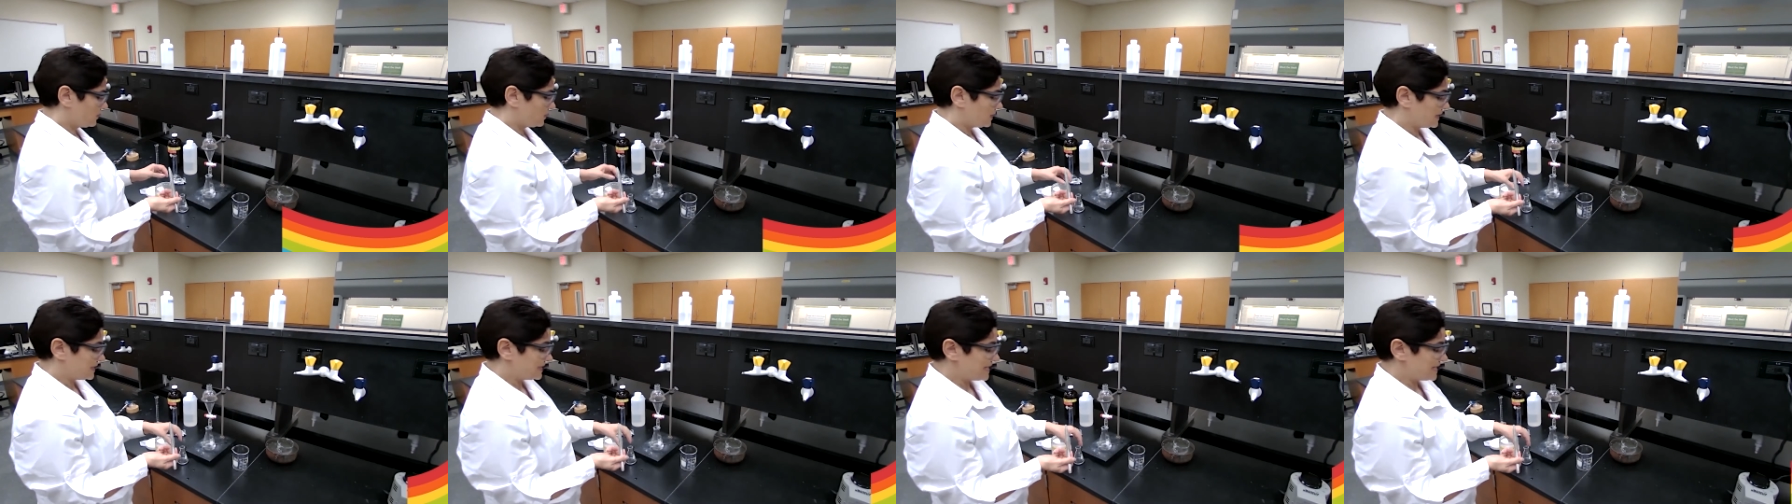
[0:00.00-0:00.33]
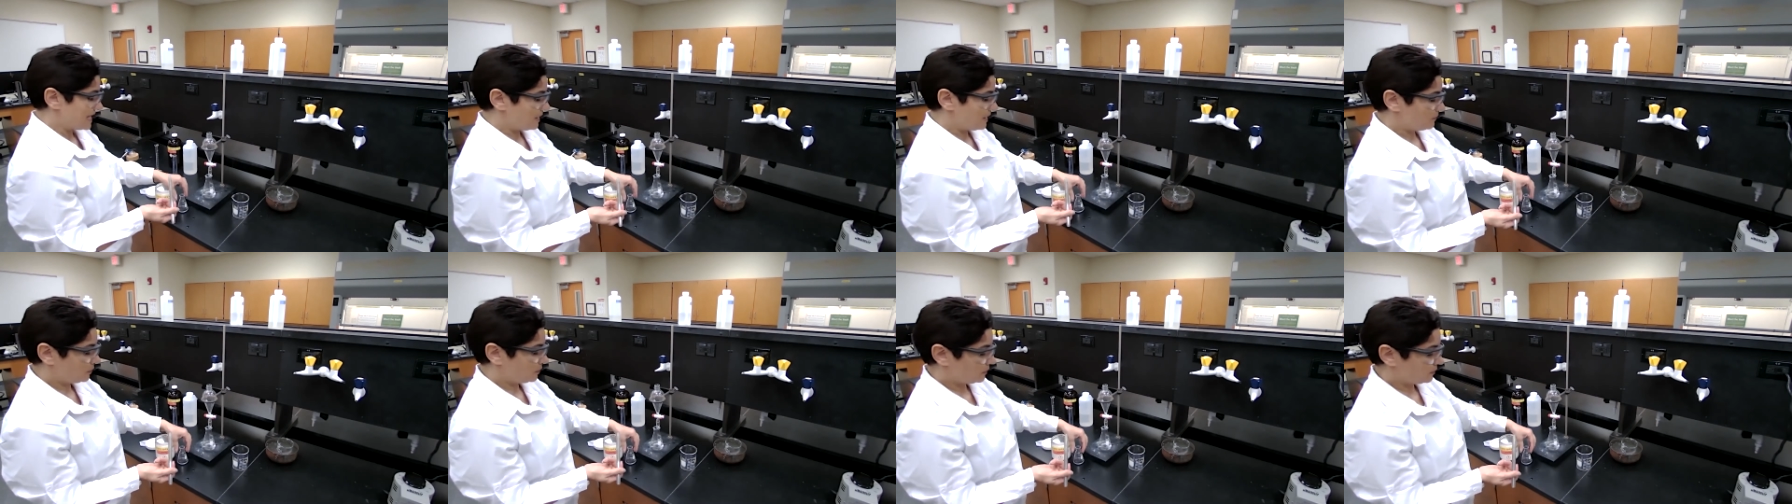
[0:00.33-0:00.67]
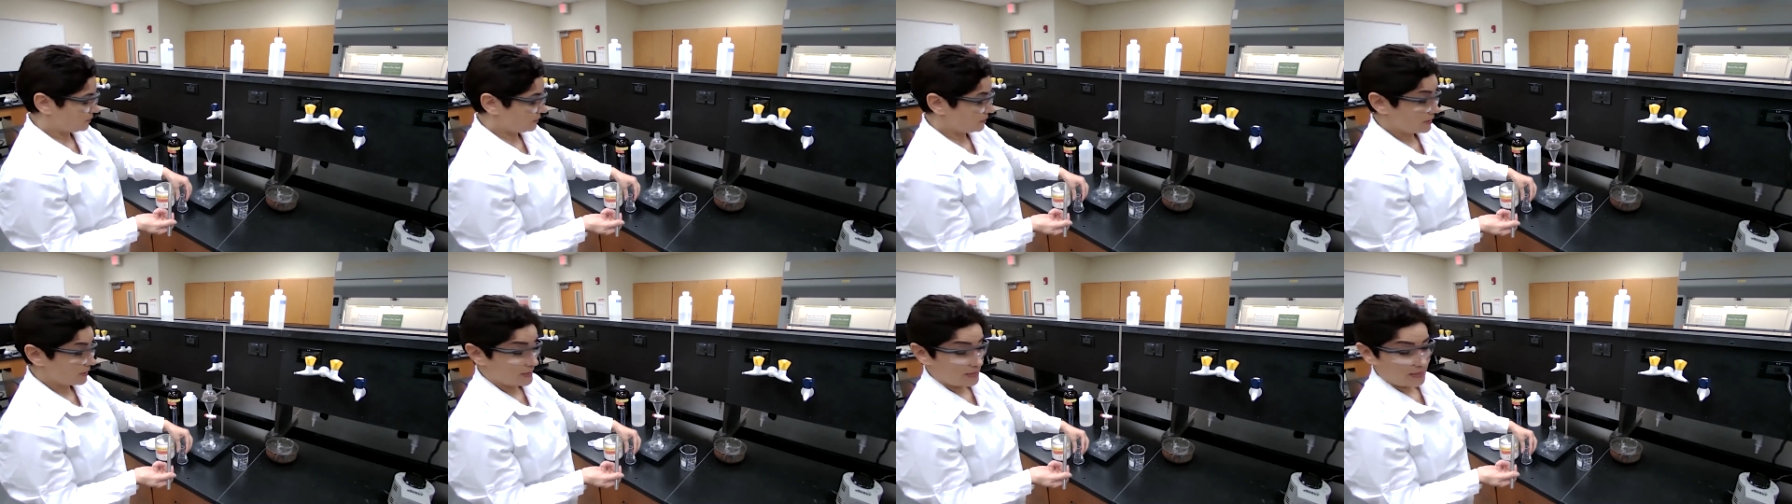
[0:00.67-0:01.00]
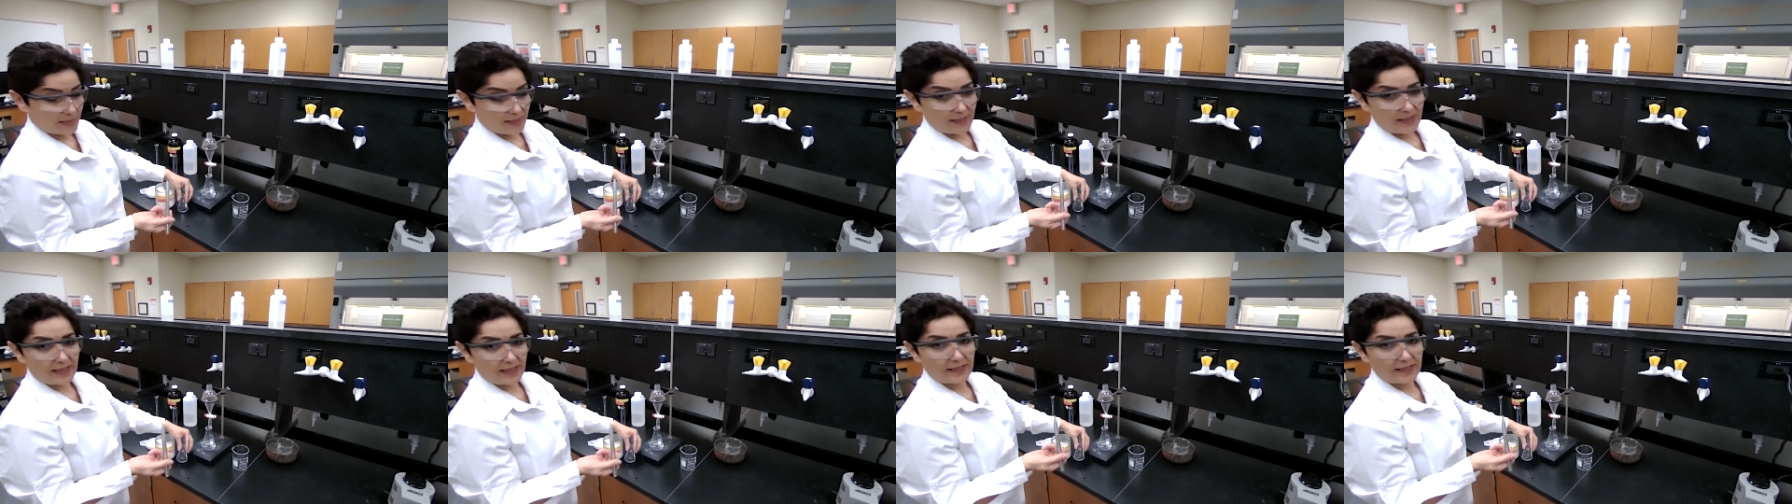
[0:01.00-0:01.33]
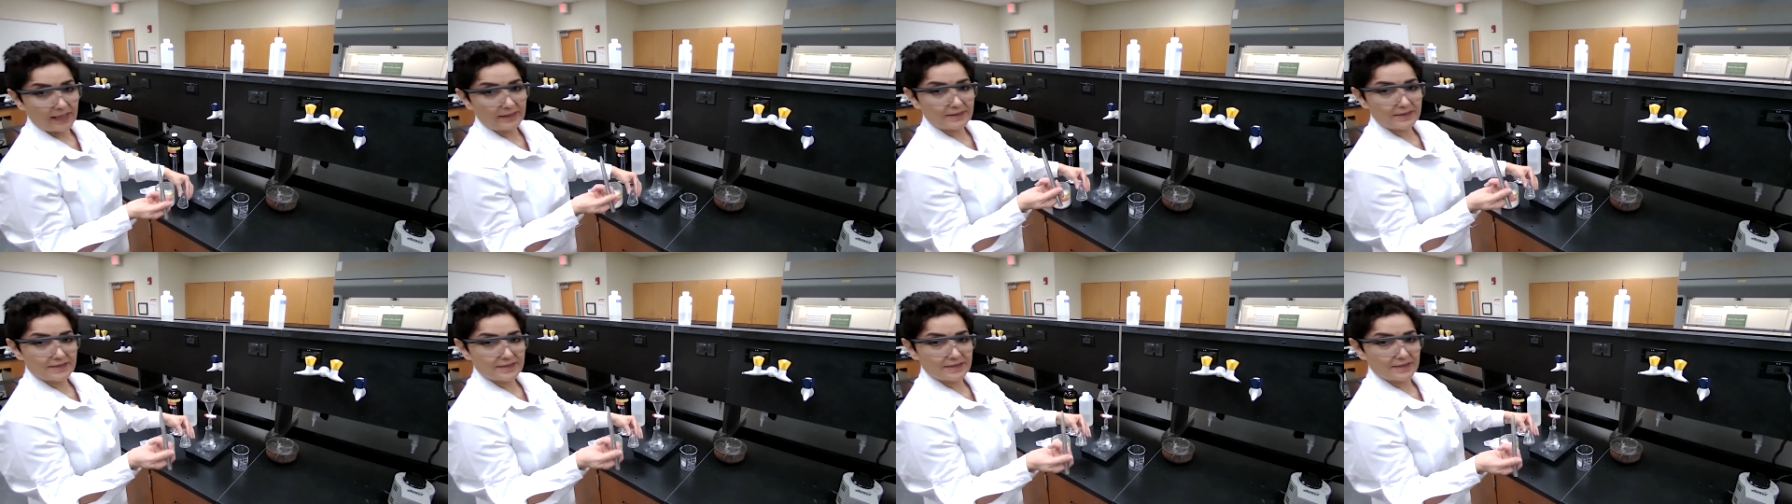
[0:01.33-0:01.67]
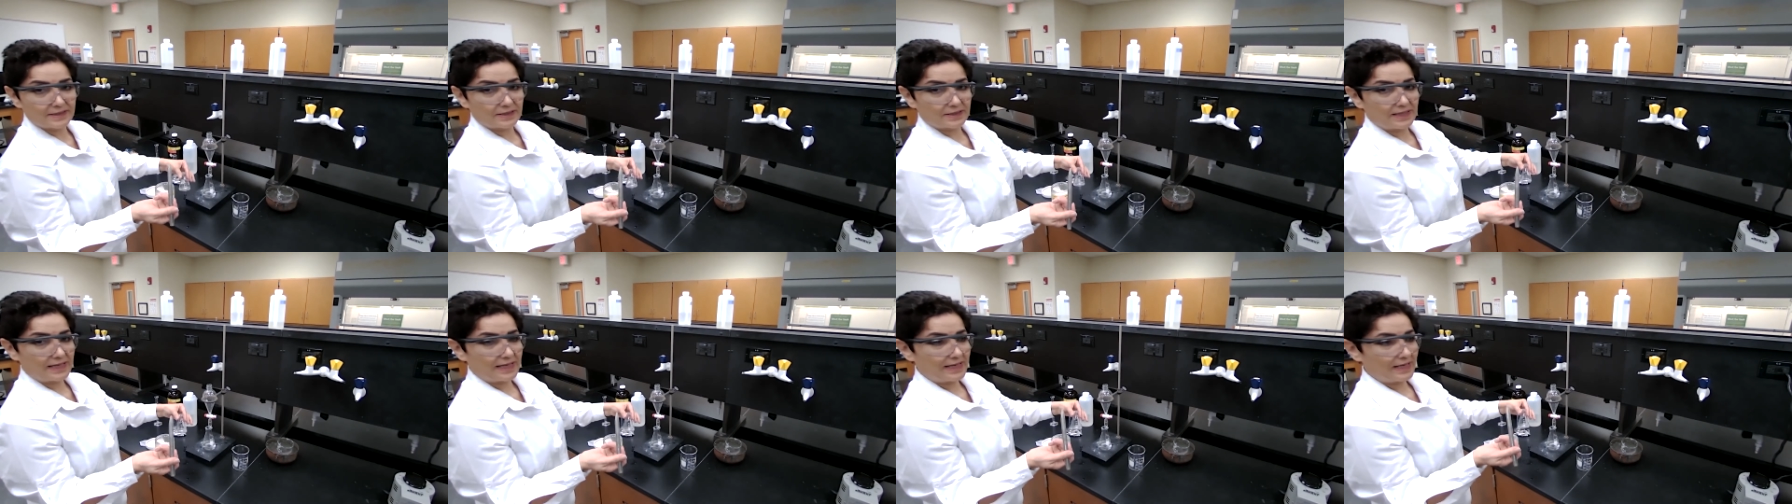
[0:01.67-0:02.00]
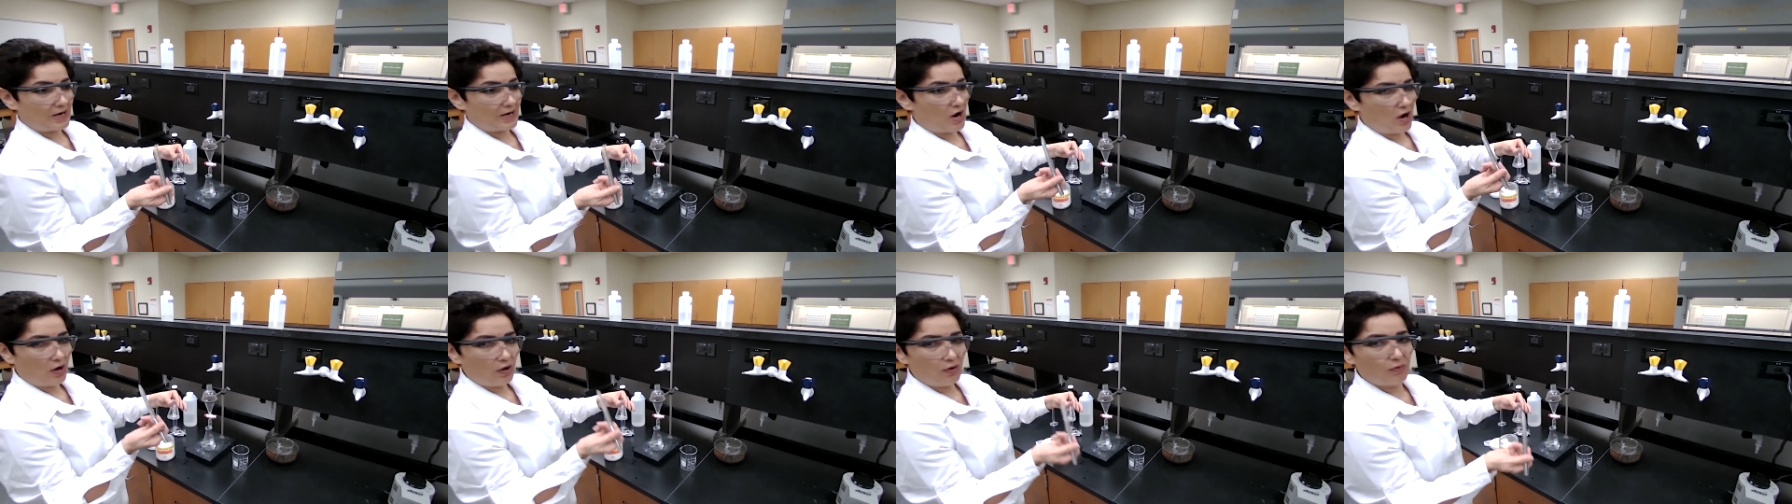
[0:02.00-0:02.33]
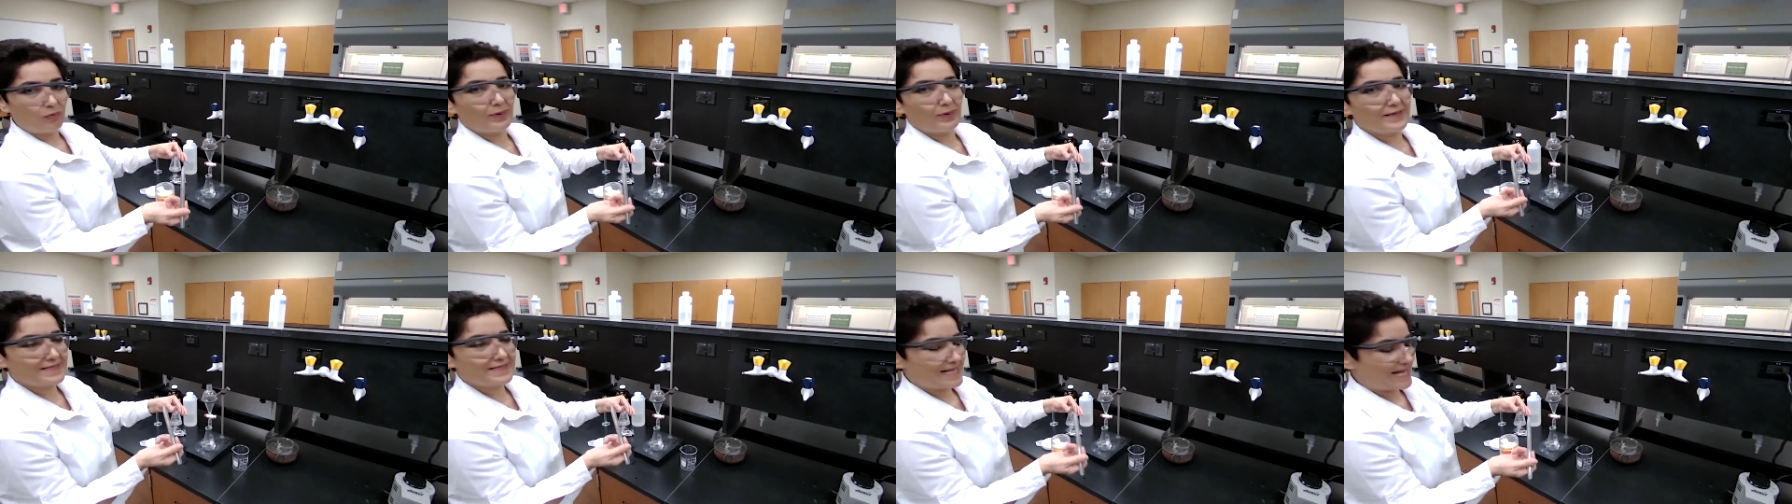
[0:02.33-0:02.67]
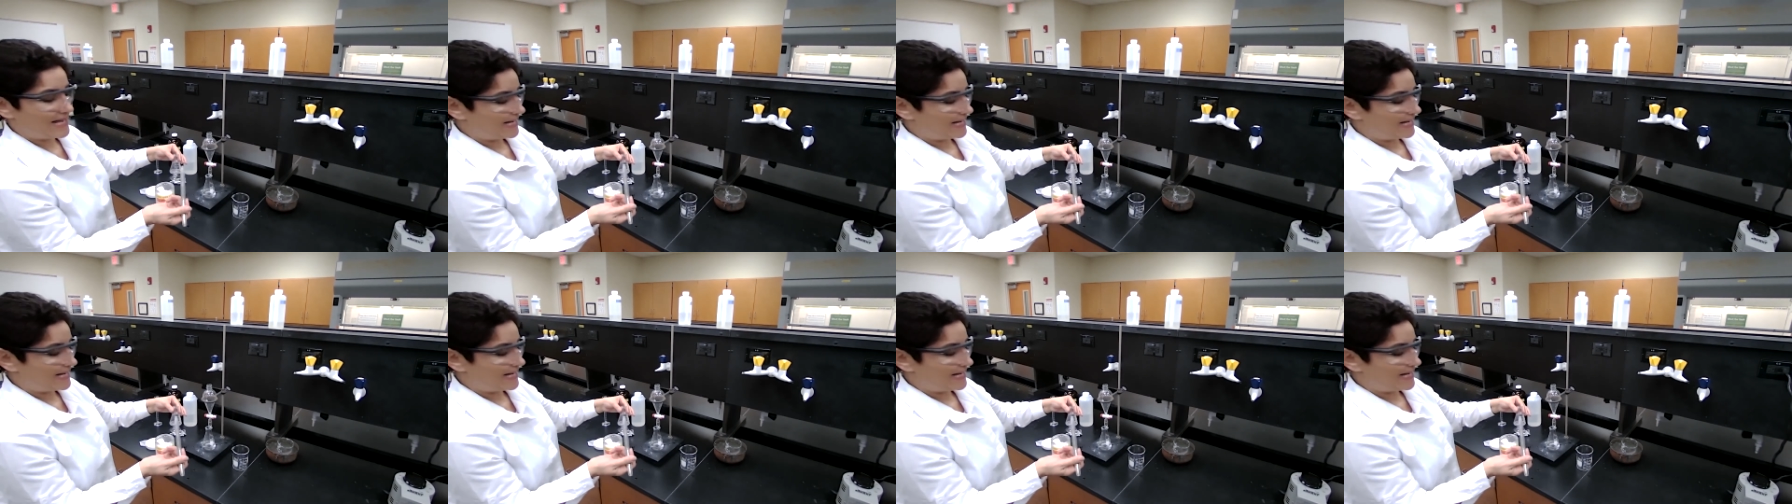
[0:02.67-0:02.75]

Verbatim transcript: the sample and they always